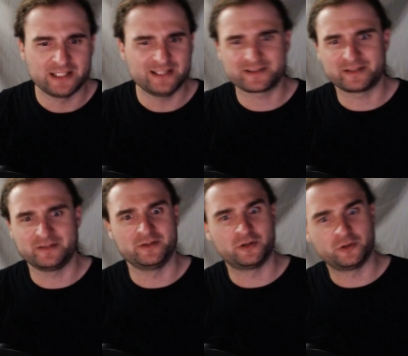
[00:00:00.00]
He
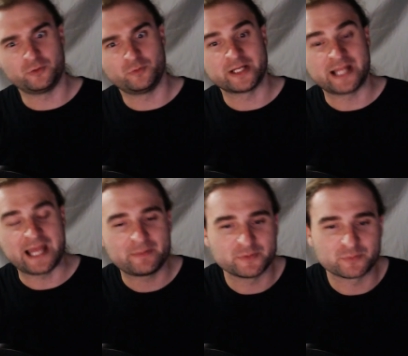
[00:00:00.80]
doesn't know what
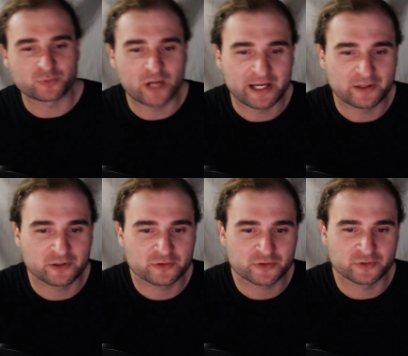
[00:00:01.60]
happened
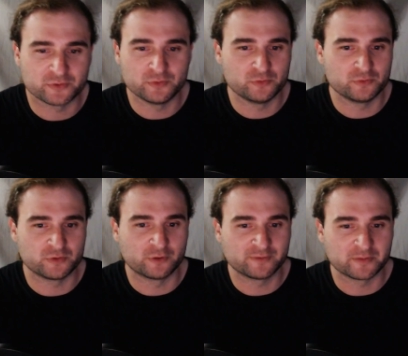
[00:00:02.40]
prior to
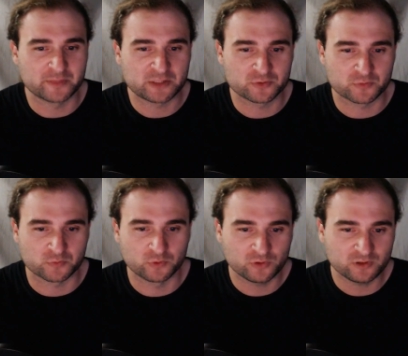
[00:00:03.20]
Doflamingo's
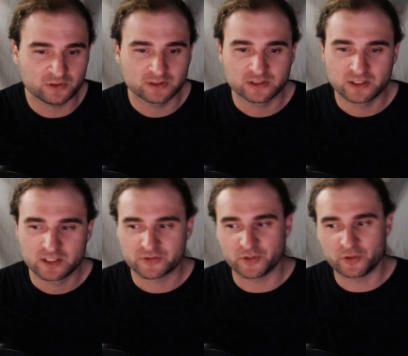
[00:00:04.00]
rule.
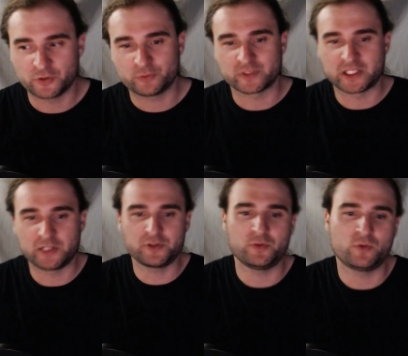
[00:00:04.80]
So
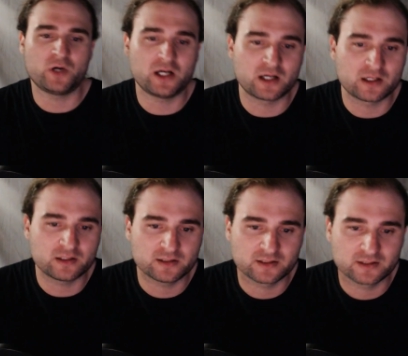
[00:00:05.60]
here you
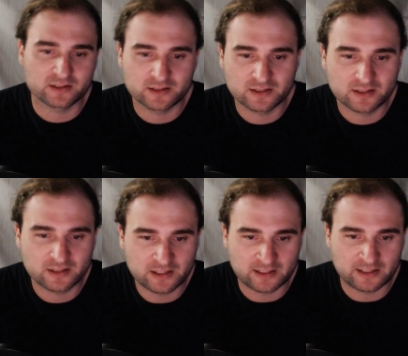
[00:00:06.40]
are
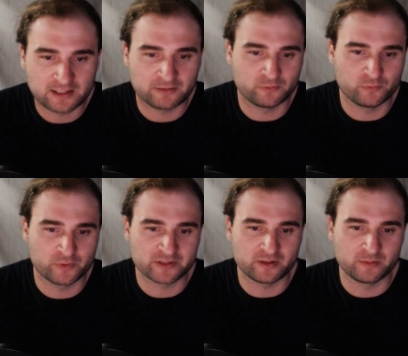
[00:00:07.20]
uh,
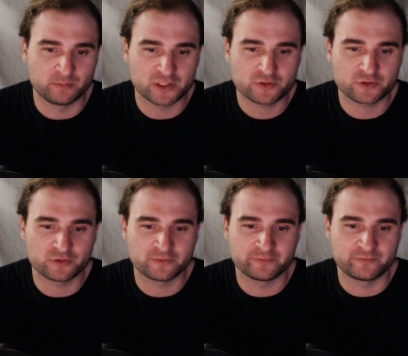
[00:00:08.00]
with a bunch
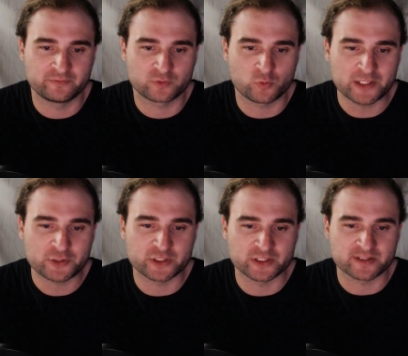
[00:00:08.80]
of
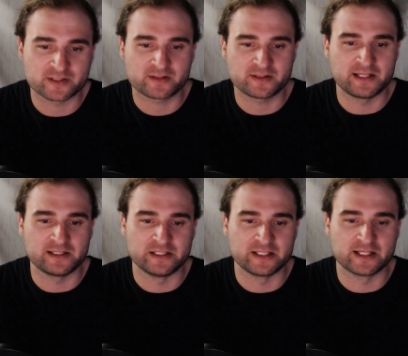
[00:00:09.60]
questions
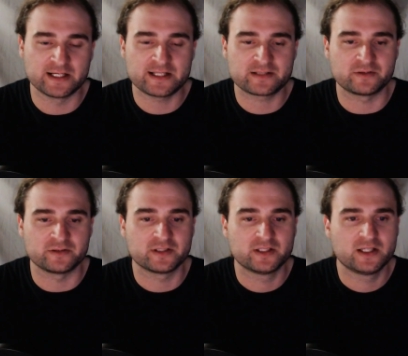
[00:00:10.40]
that need to get answered.